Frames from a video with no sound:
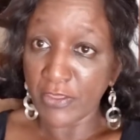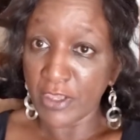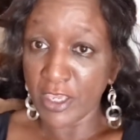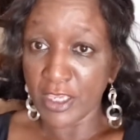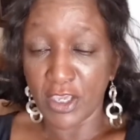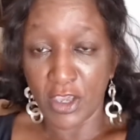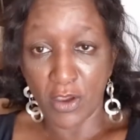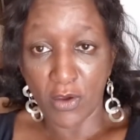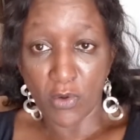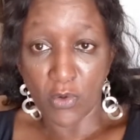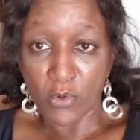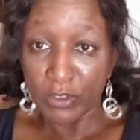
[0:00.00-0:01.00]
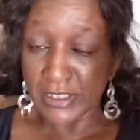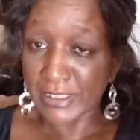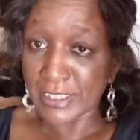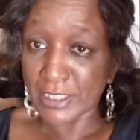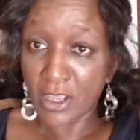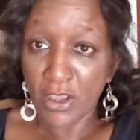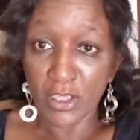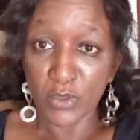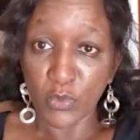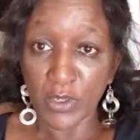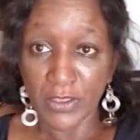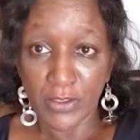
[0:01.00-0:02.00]
the go, still
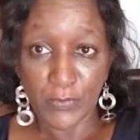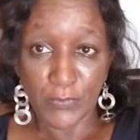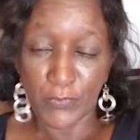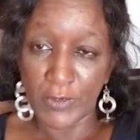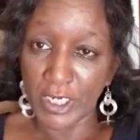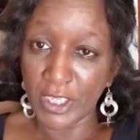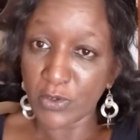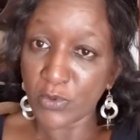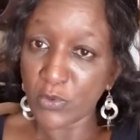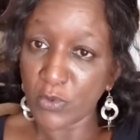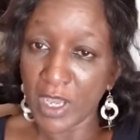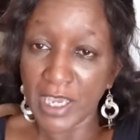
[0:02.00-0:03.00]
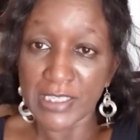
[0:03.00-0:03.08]
on with the flow.